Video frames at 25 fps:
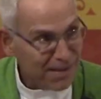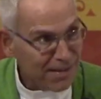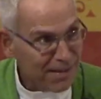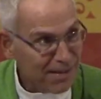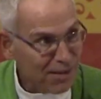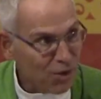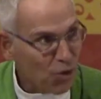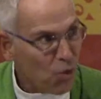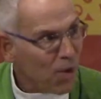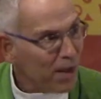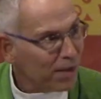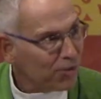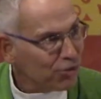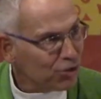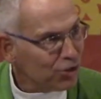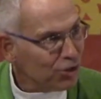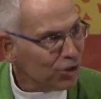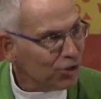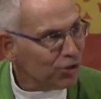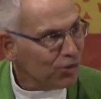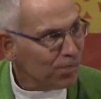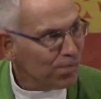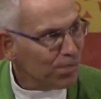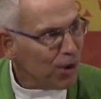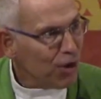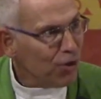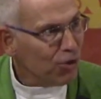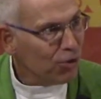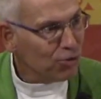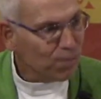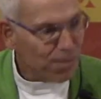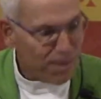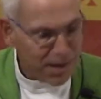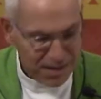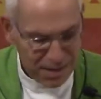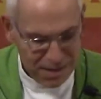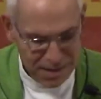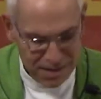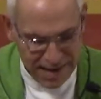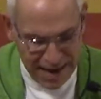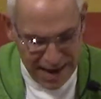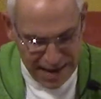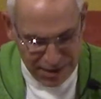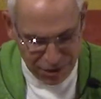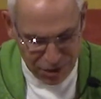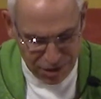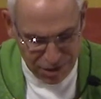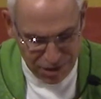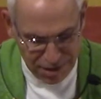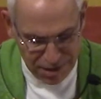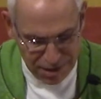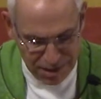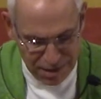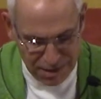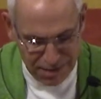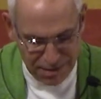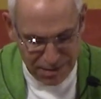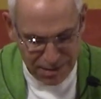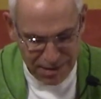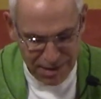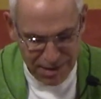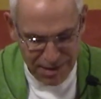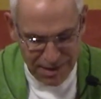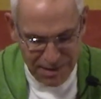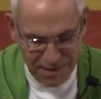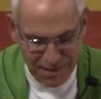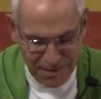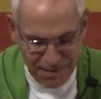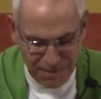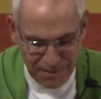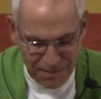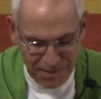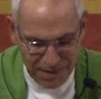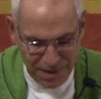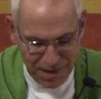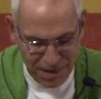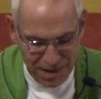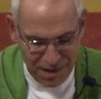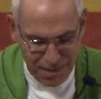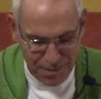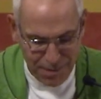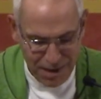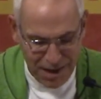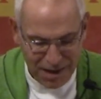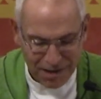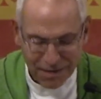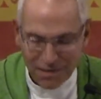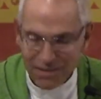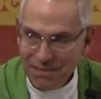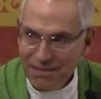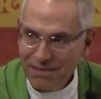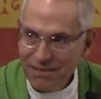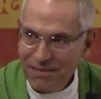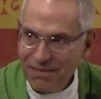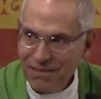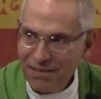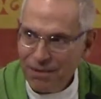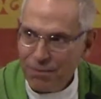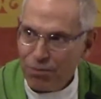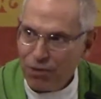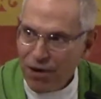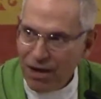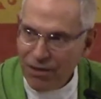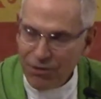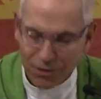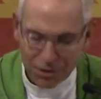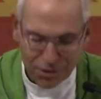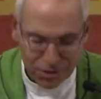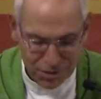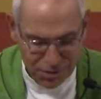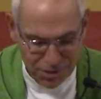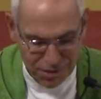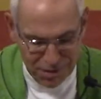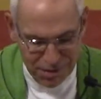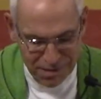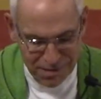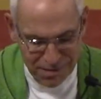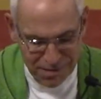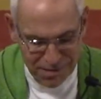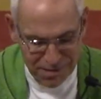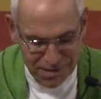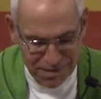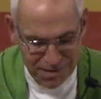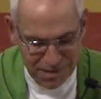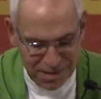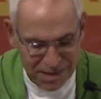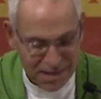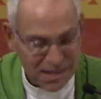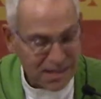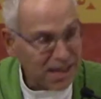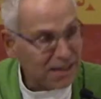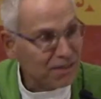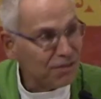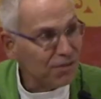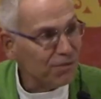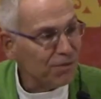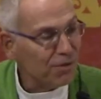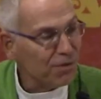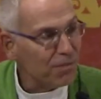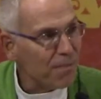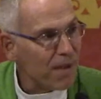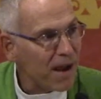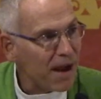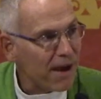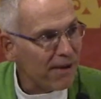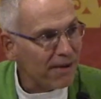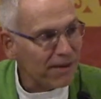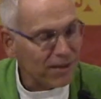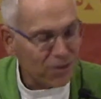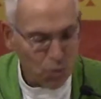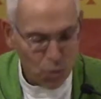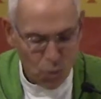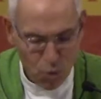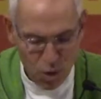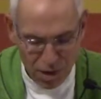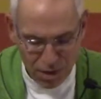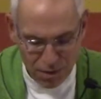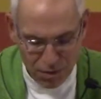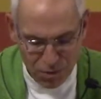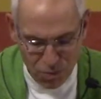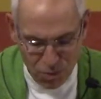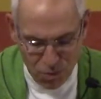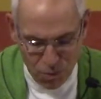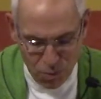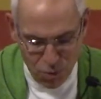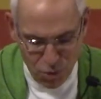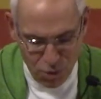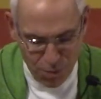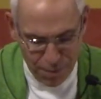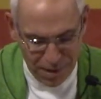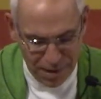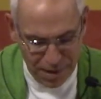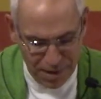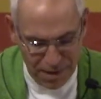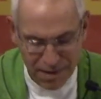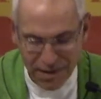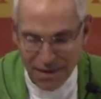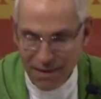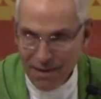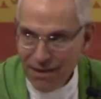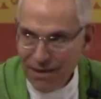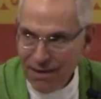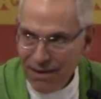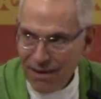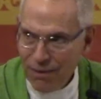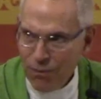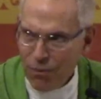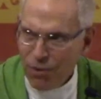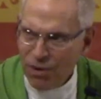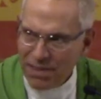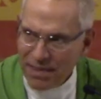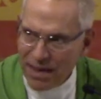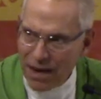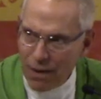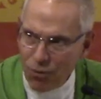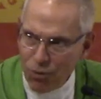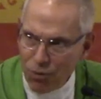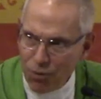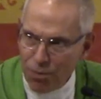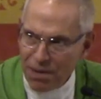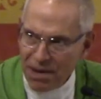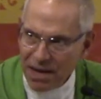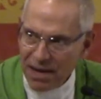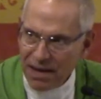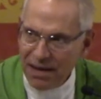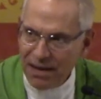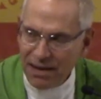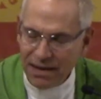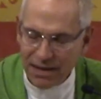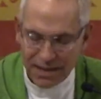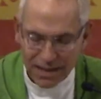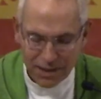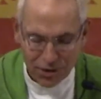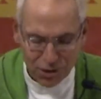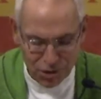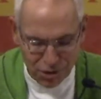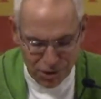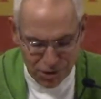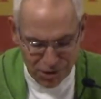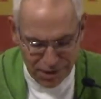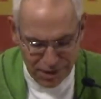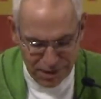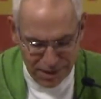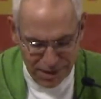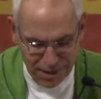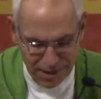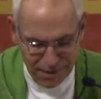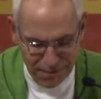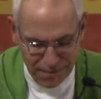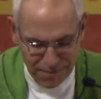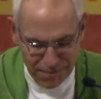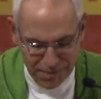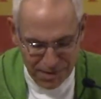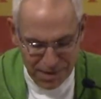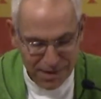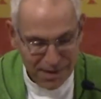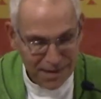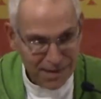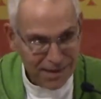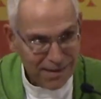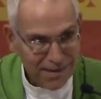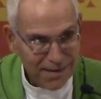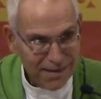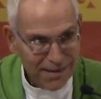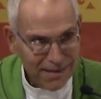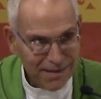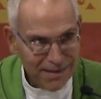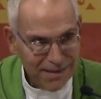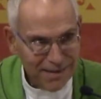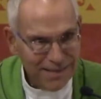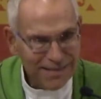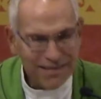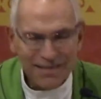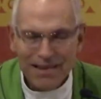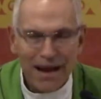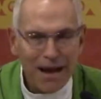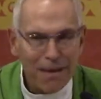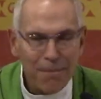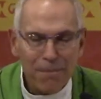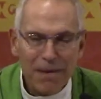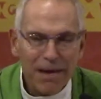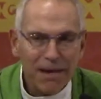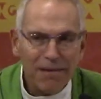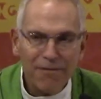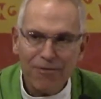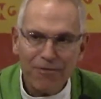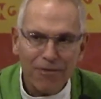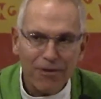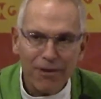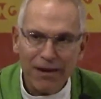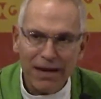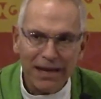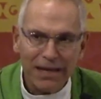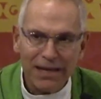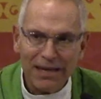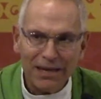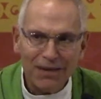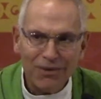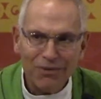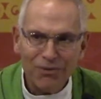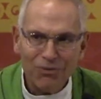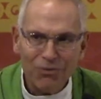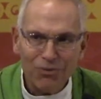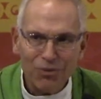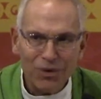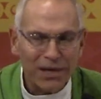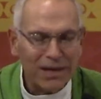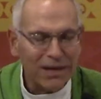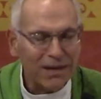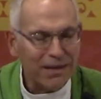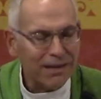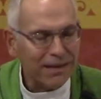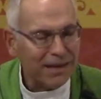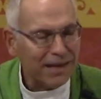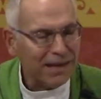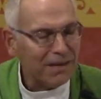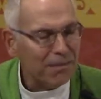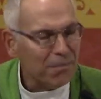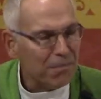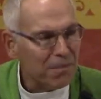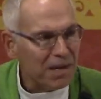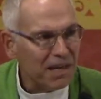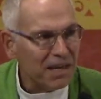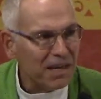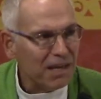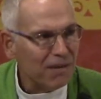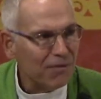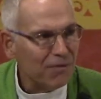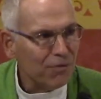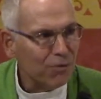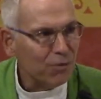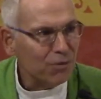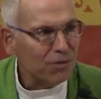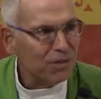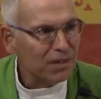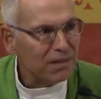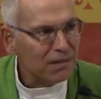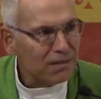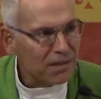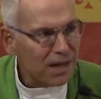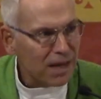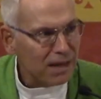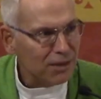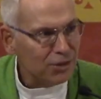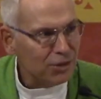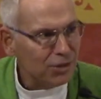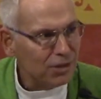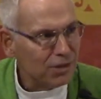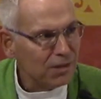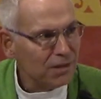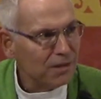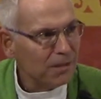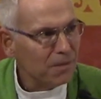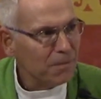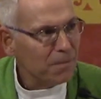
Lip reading: The questions posed by the Sadducees about the brothers successively marrying the one woman and what that will mean in eternity is not meant for any real and meaningful discussion,